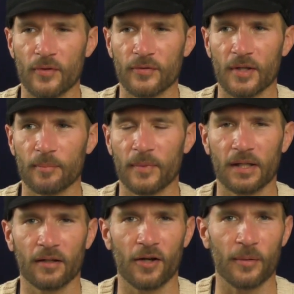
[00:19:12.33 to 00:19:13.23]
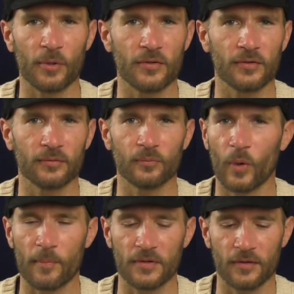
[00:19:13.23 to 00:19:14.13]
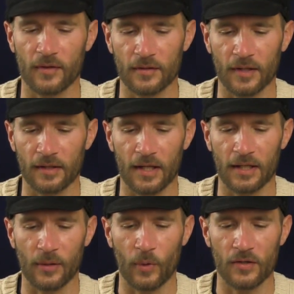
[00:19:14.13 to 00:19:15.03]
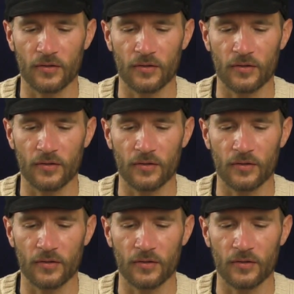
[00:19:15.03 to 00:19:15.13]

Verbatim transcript: of those up making armors and weapons and things like that anyway.